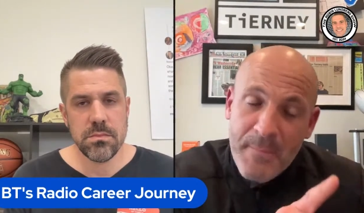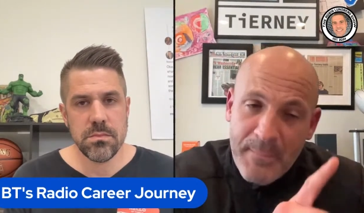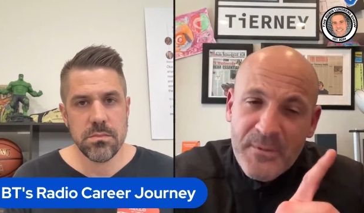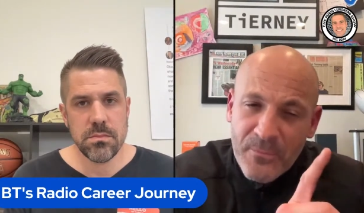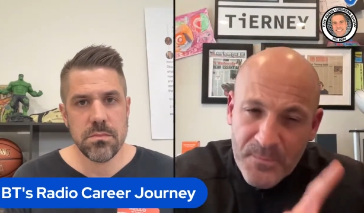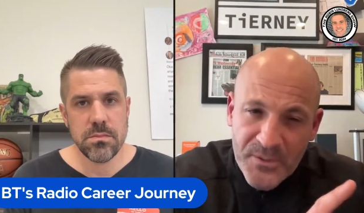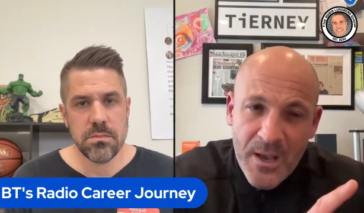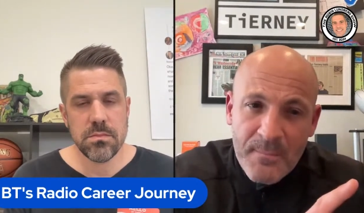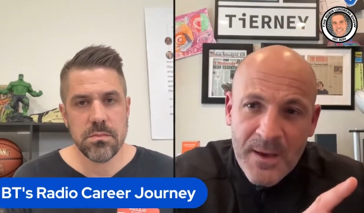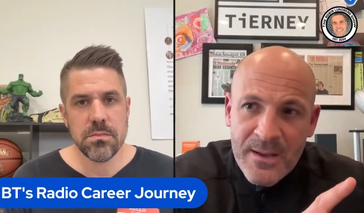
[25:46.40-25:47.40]
Speaker 1: maybe from
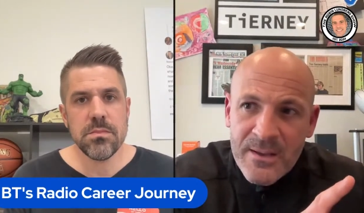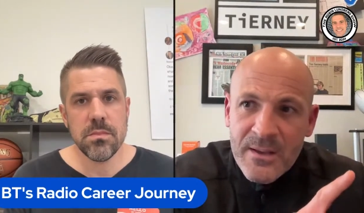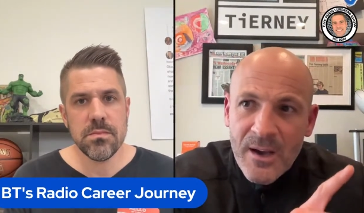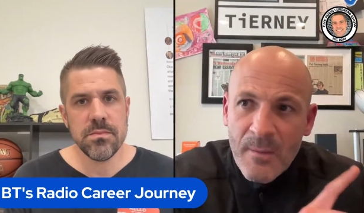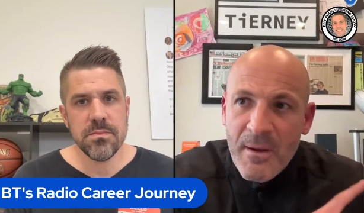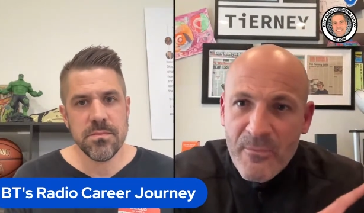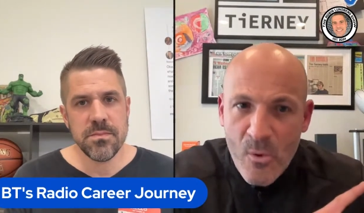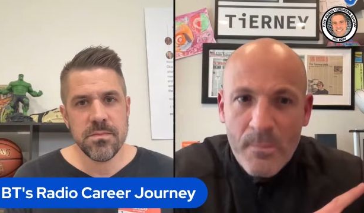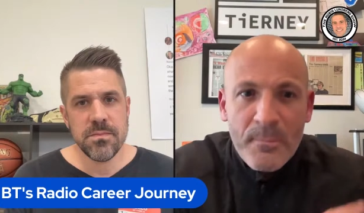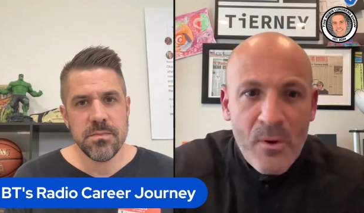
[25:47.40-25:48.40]
some of my
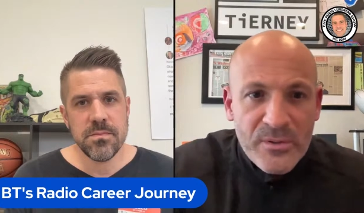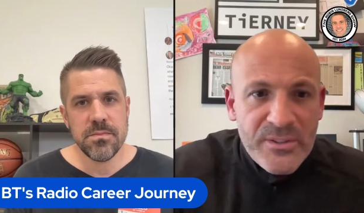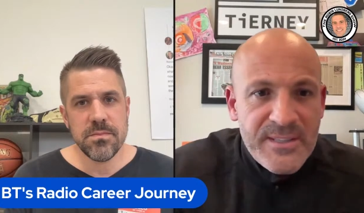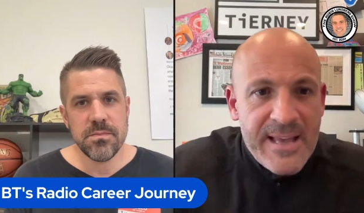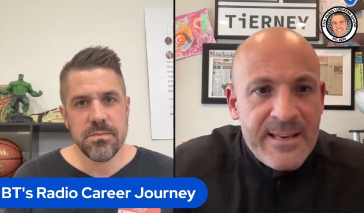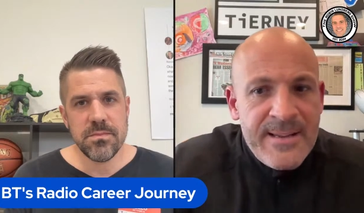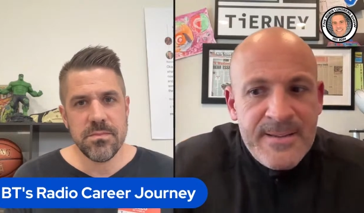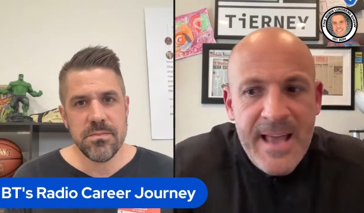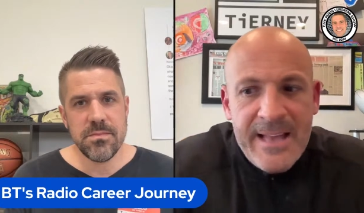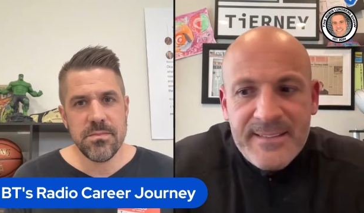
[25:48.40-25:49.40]
former bosses at
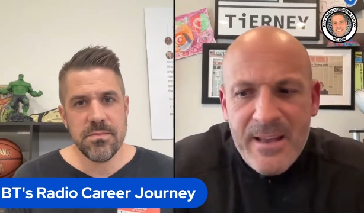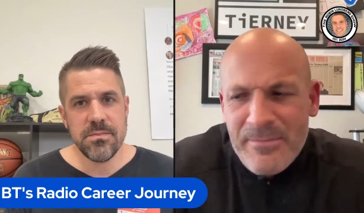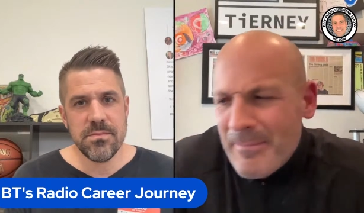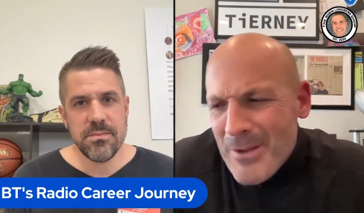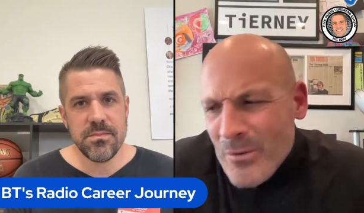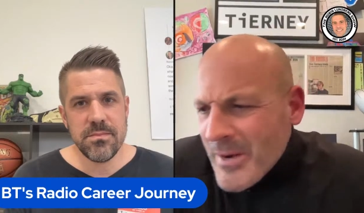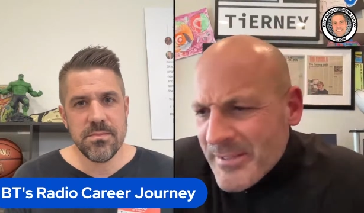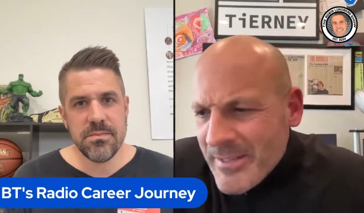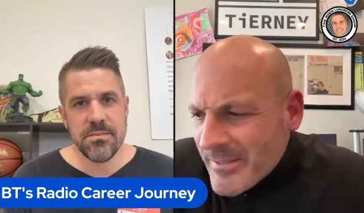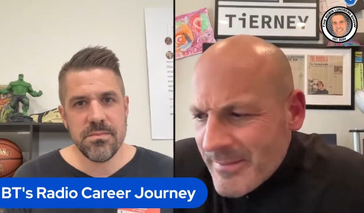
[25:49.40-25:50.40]
at 1050. Chris
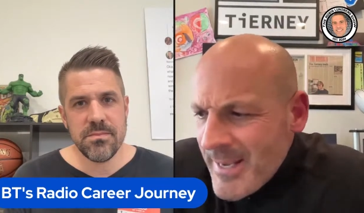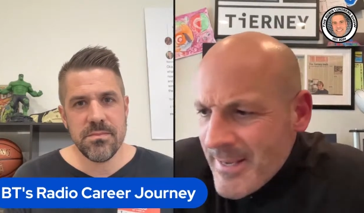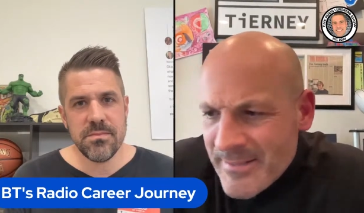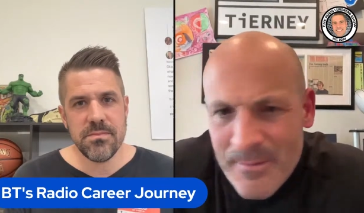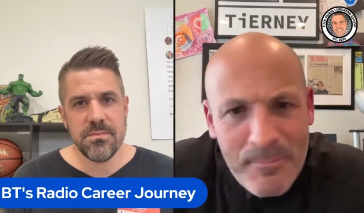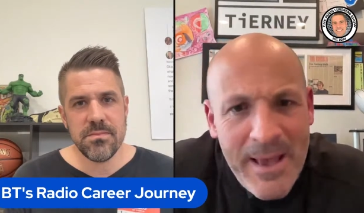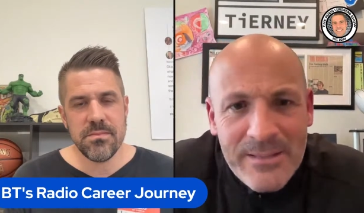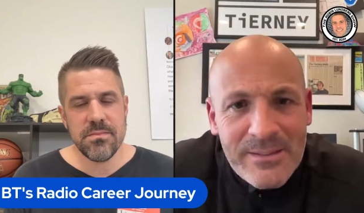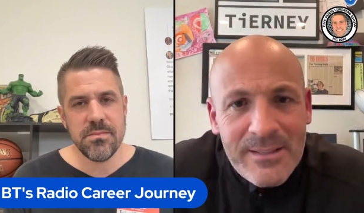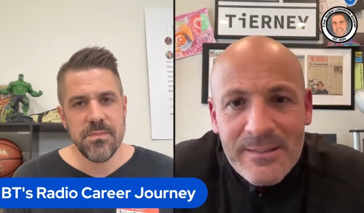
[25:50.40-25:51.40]
is he is the
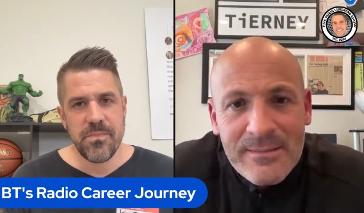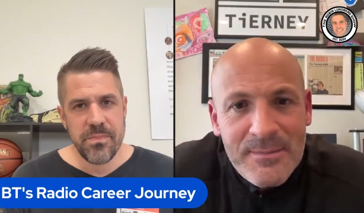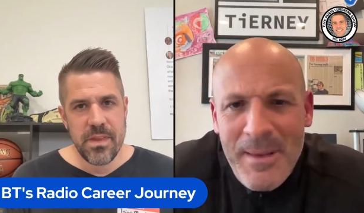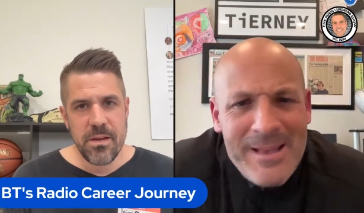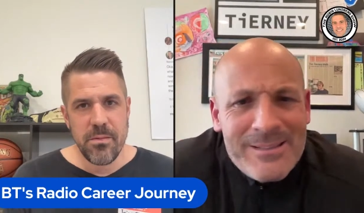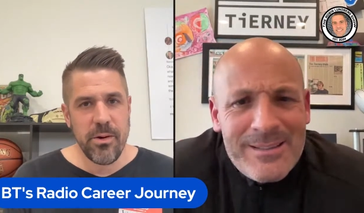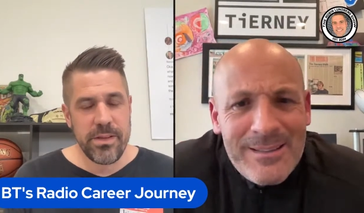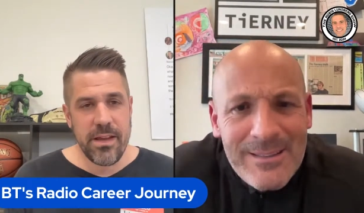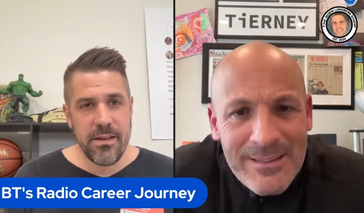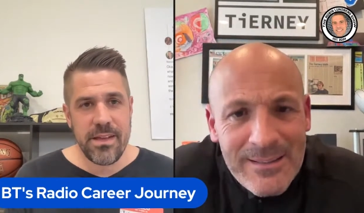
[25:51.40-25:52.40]
best. Best. Well,
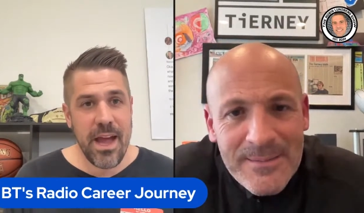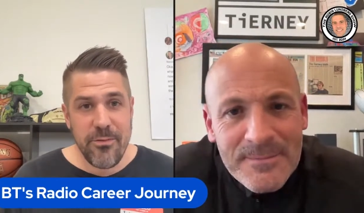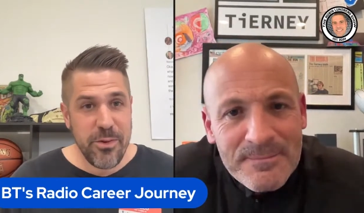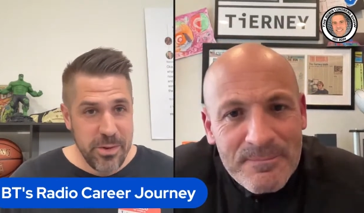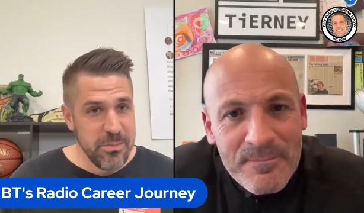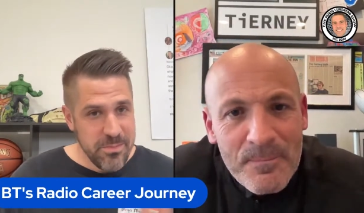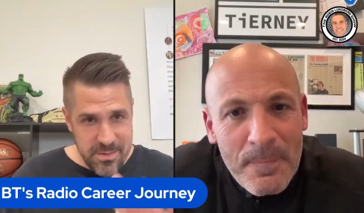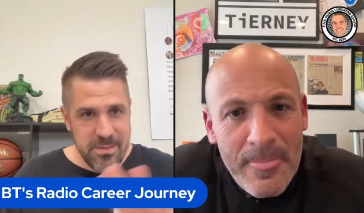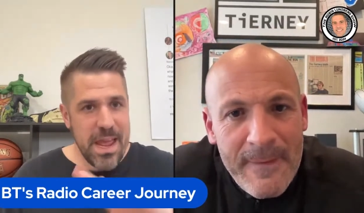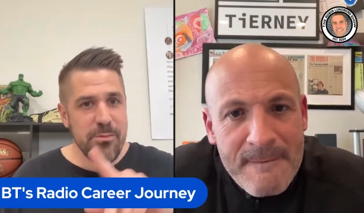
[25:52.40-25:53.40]
Speaker 2: yeah, if you can
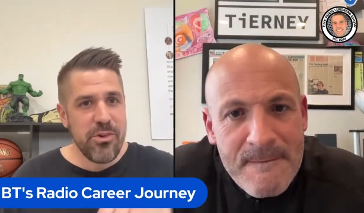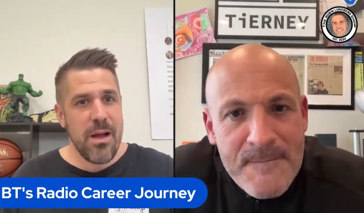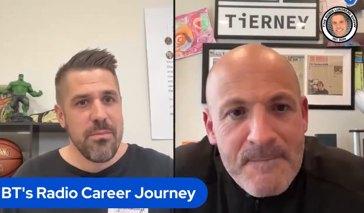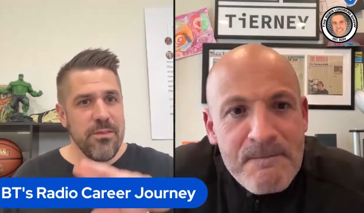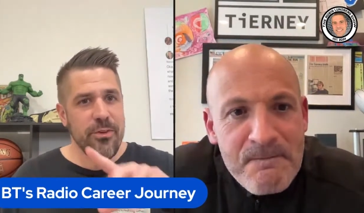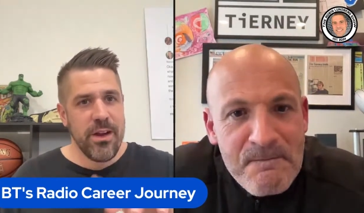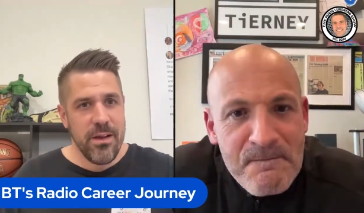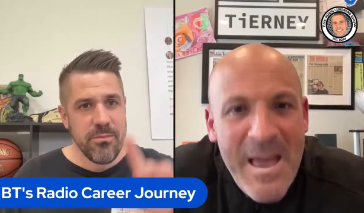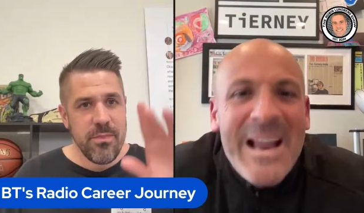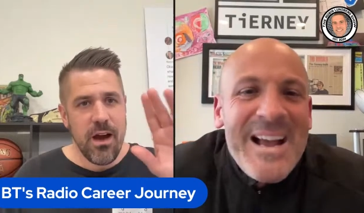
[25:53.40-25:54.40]
name drop me for
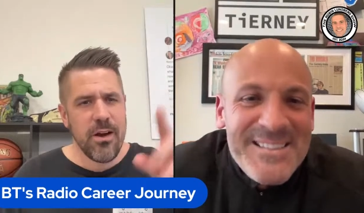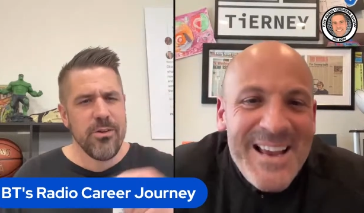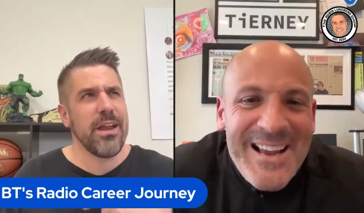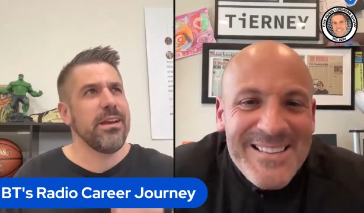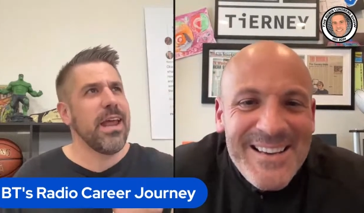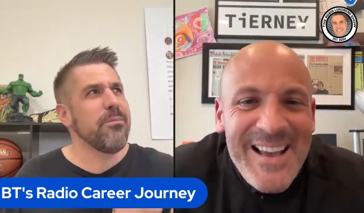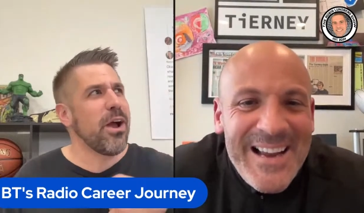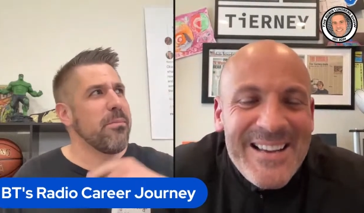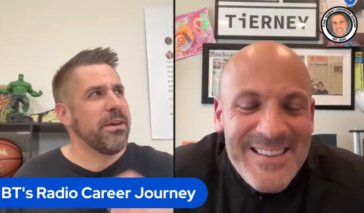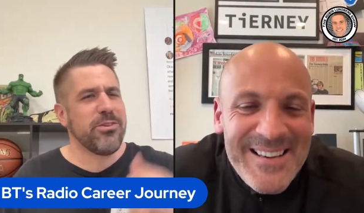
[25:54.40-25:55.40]
him, I uh, name
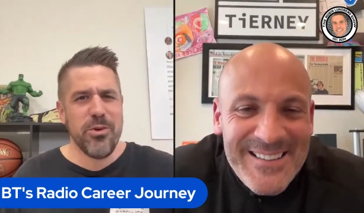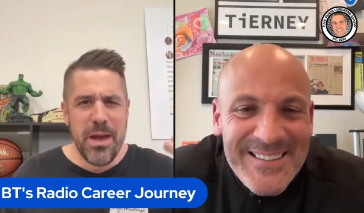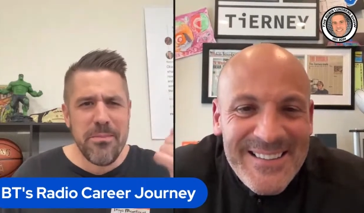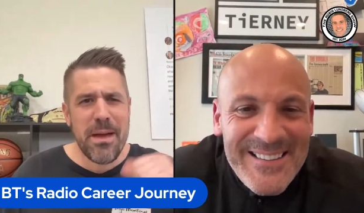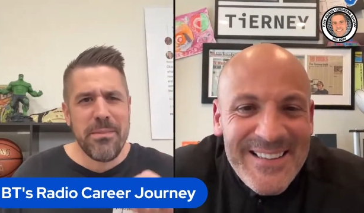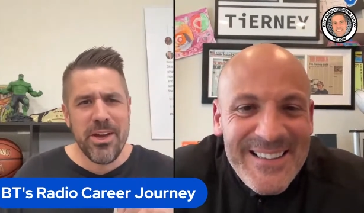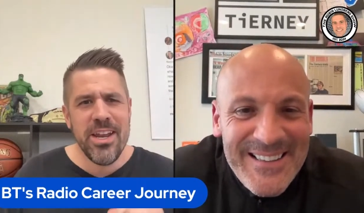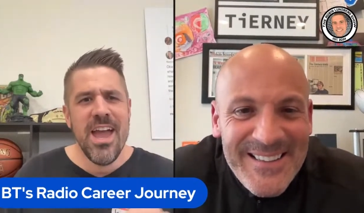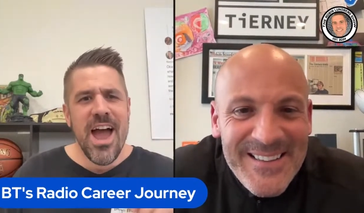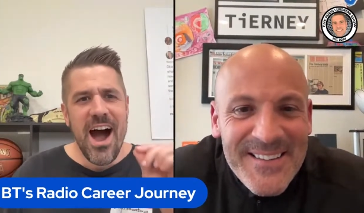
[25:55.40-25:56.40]
drop me to him, that'd be good.
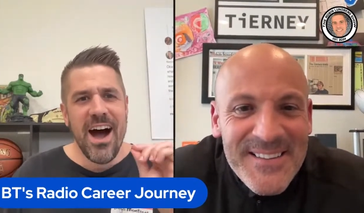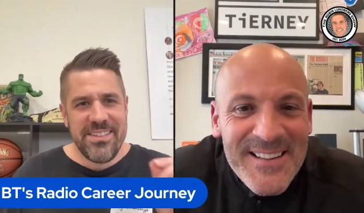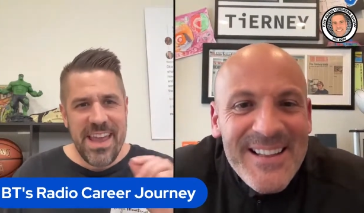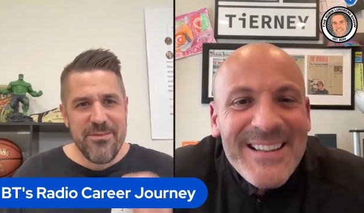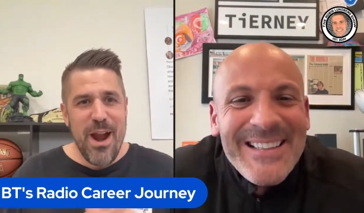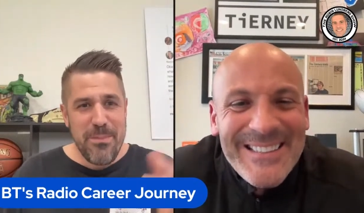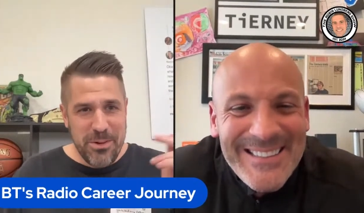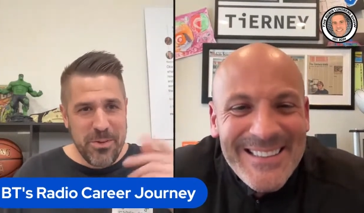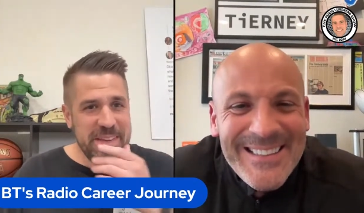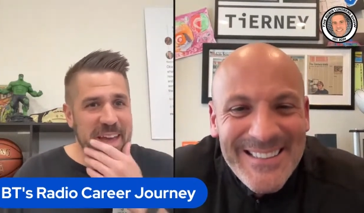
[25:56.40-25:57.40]
Uh, Dave Roberts
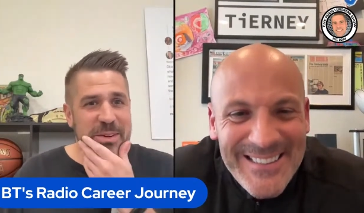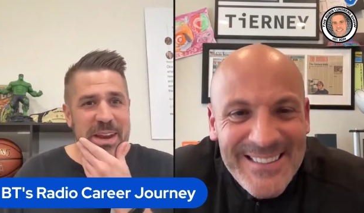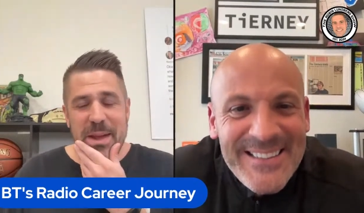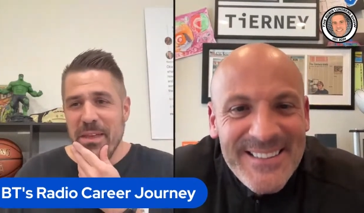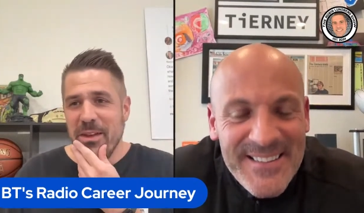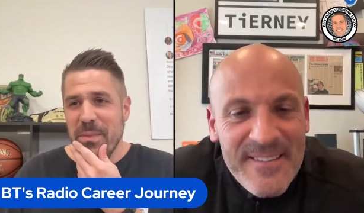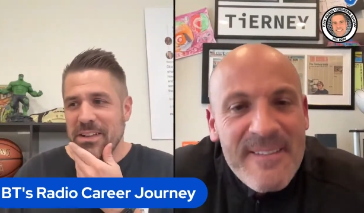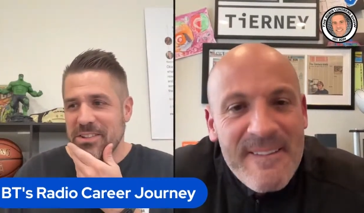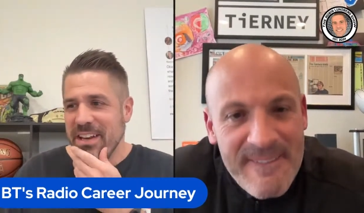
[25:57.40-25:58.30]
was the other name that you mentioned.